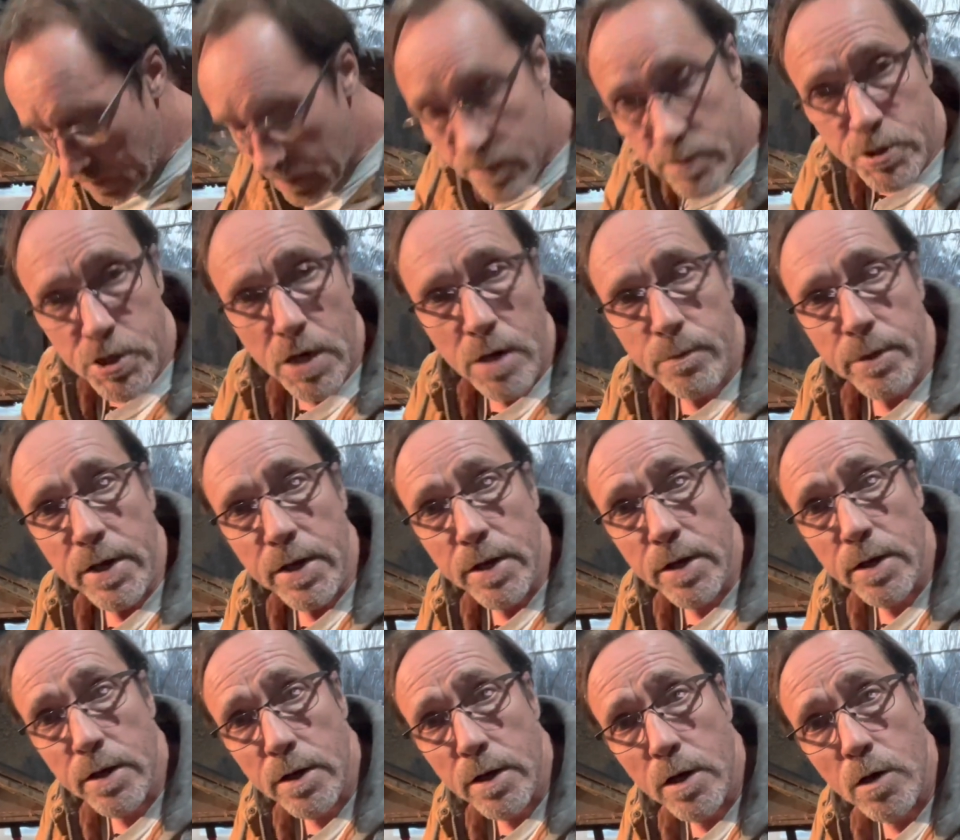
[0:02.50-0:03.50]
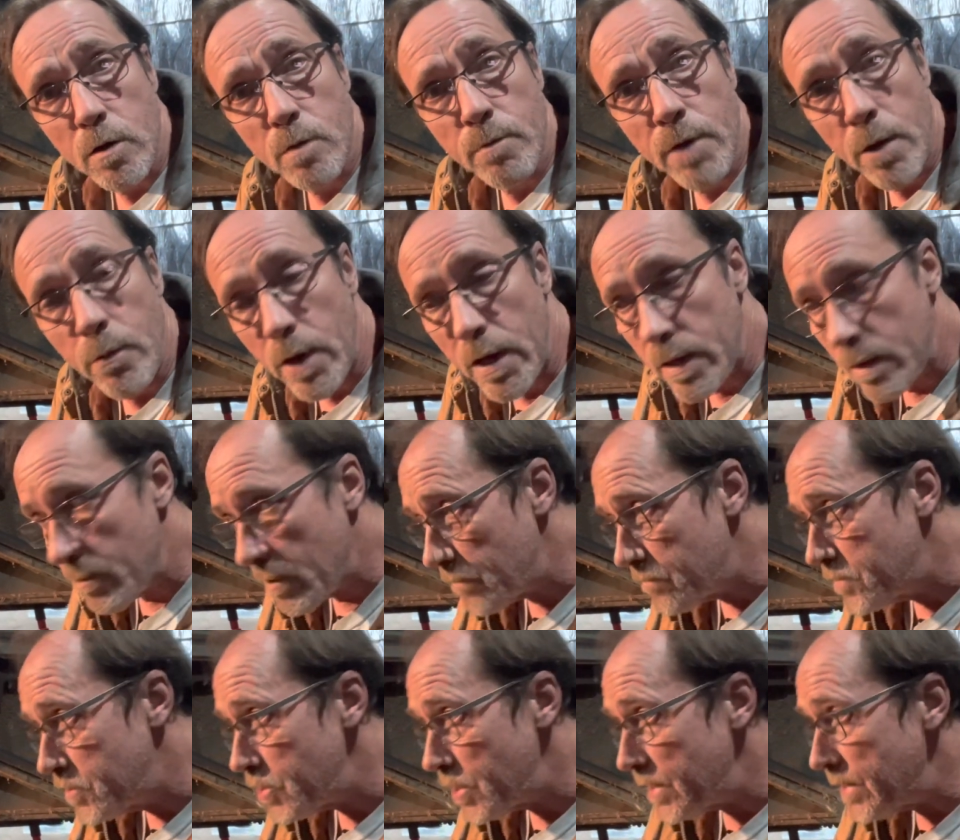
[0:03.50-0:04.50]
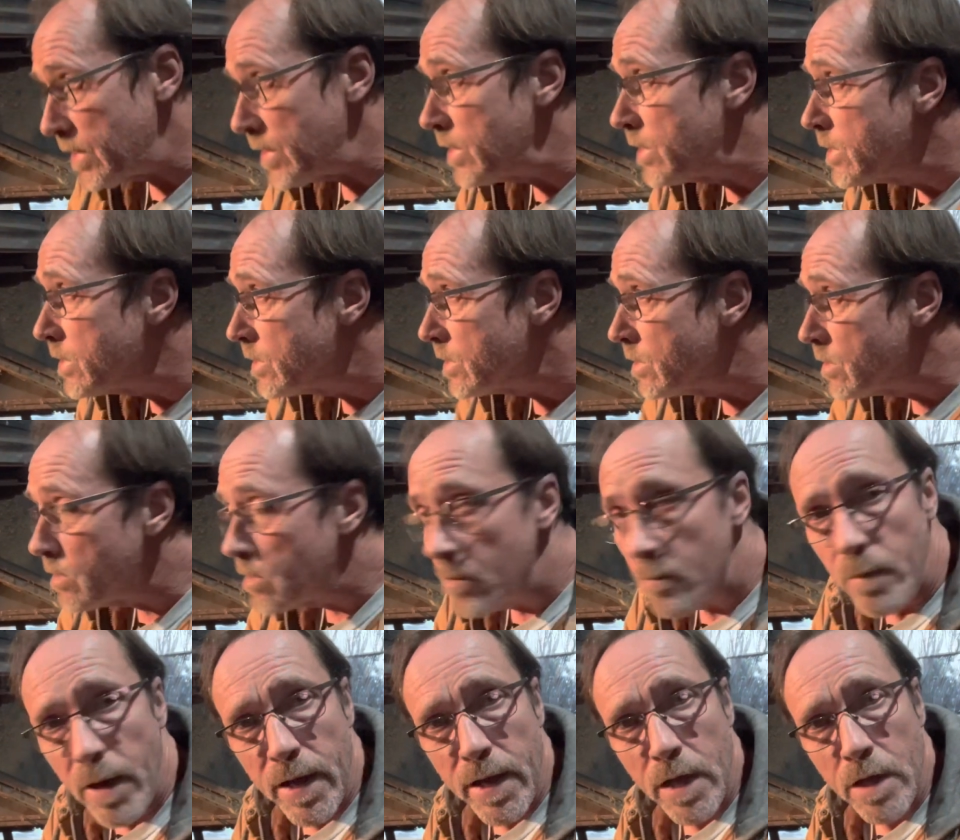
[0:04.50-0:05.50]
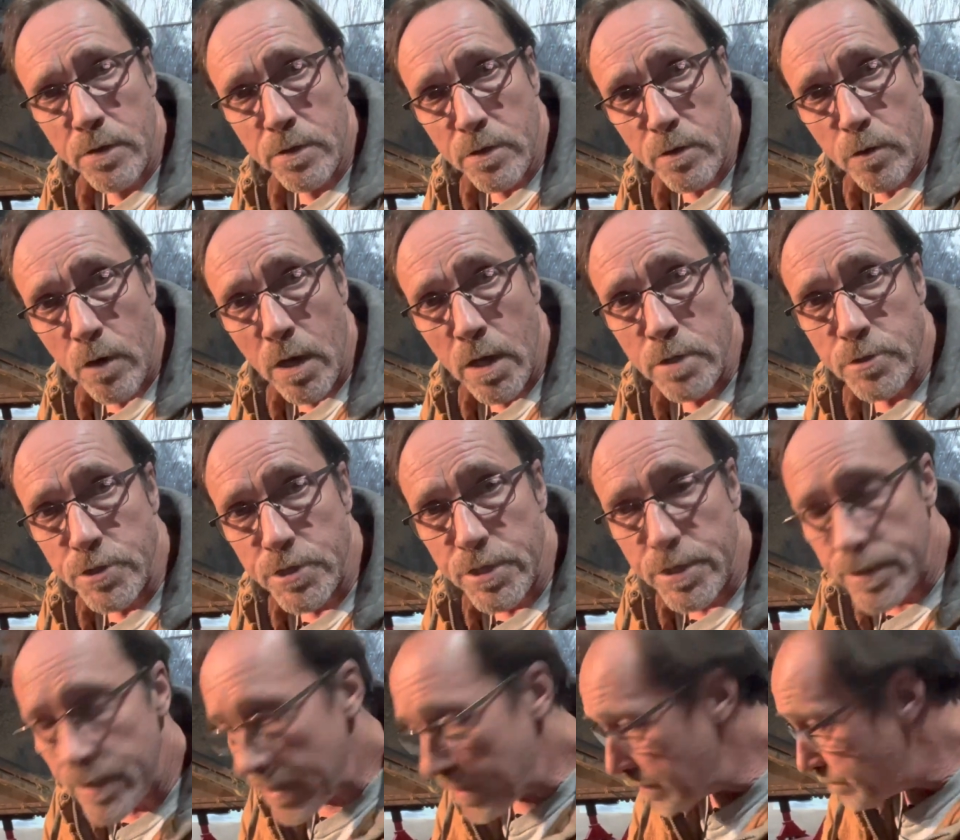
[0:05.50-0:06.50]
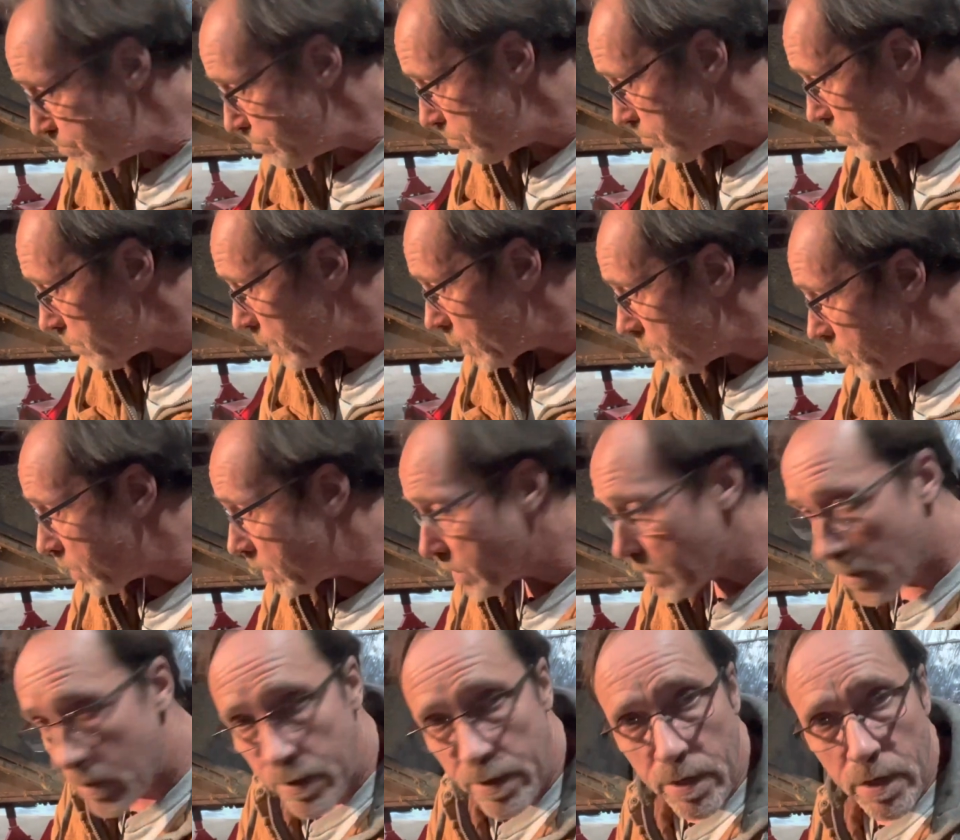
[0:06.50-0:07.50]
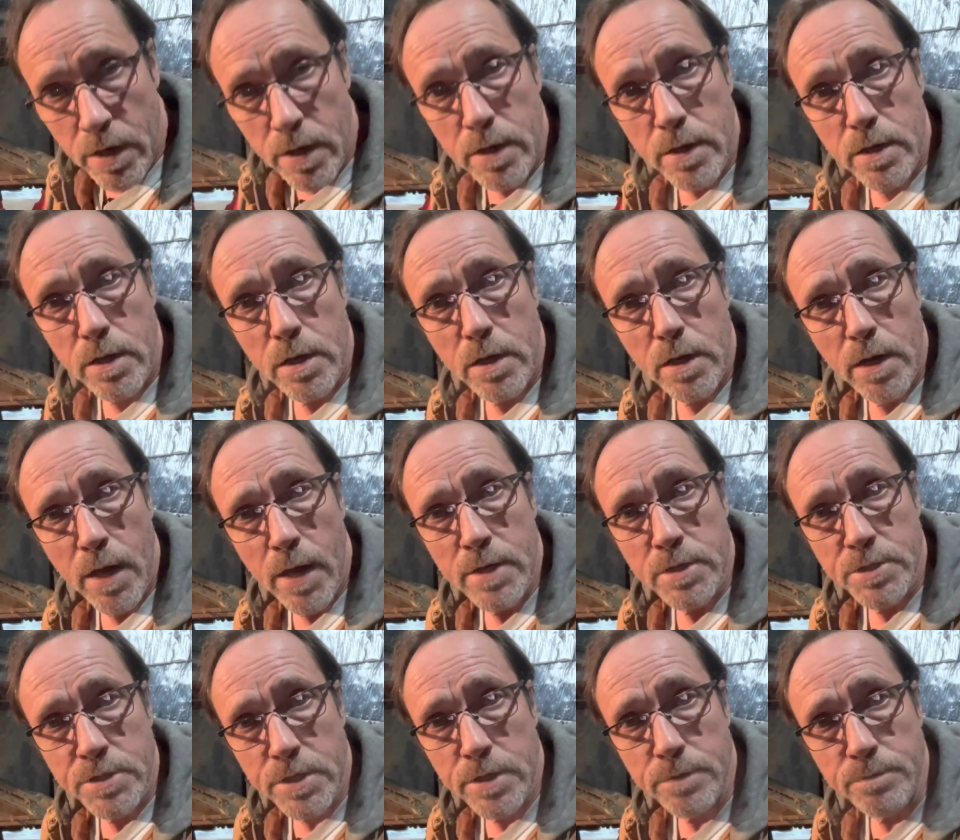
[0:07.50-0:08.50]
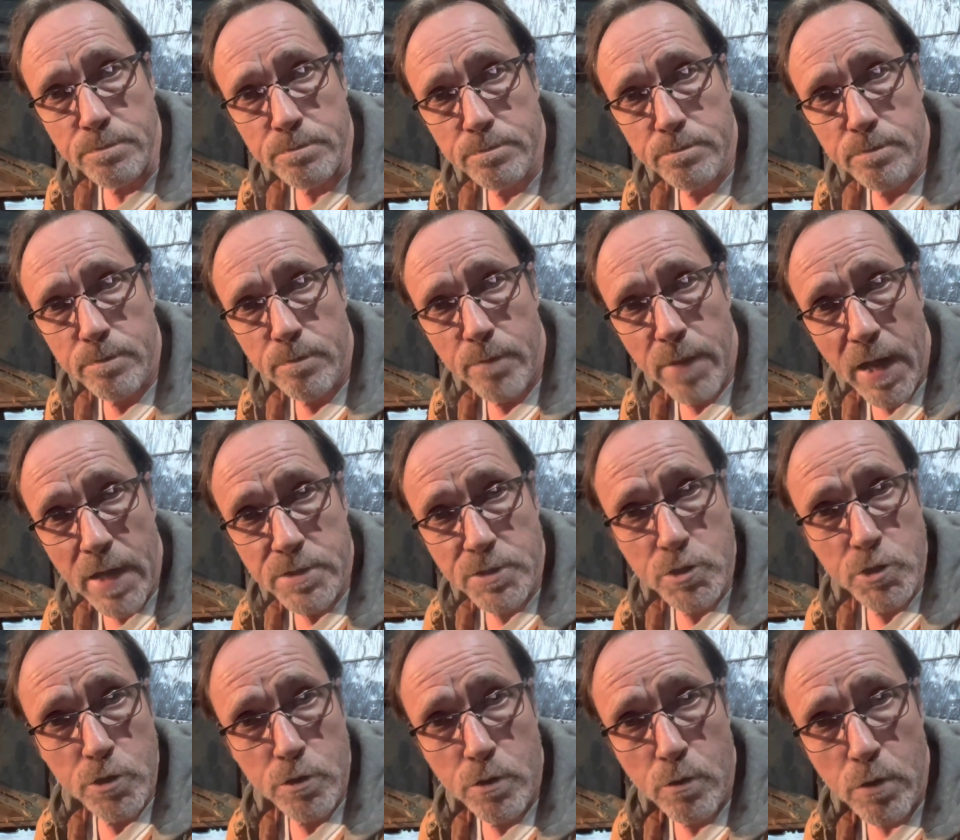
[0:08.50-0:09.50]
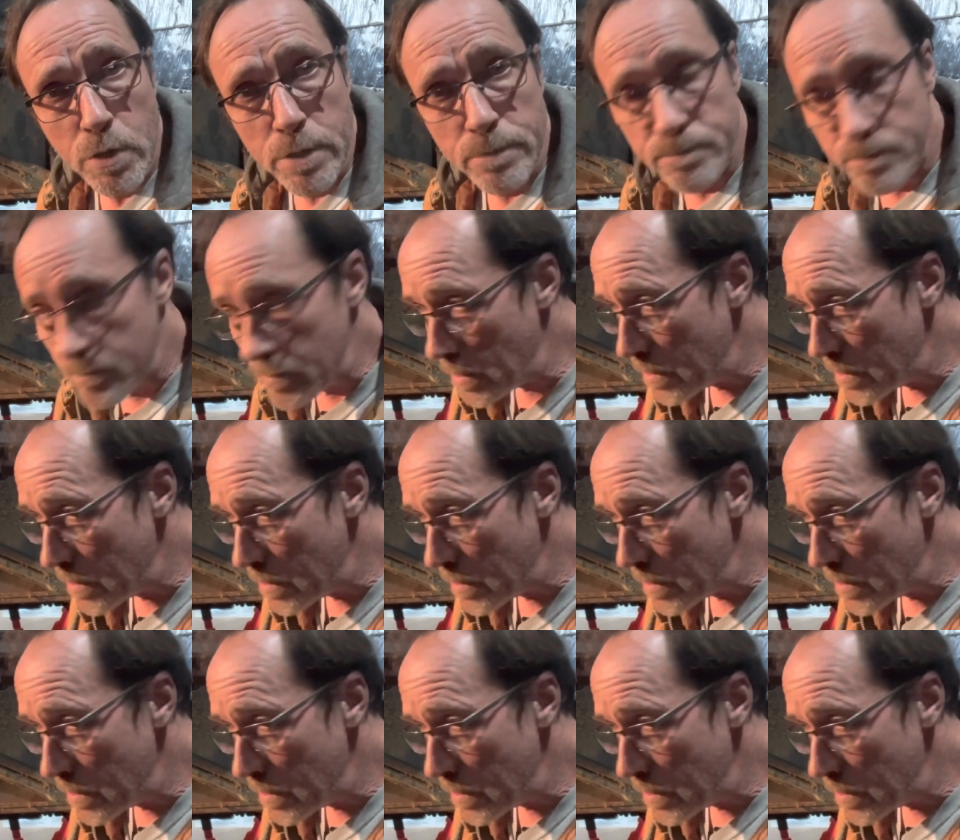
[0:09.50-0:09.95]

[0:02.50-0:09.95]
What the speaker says: Jeremy here at My Way MFG. Back out in the garage today, working on the Eliza passenger door.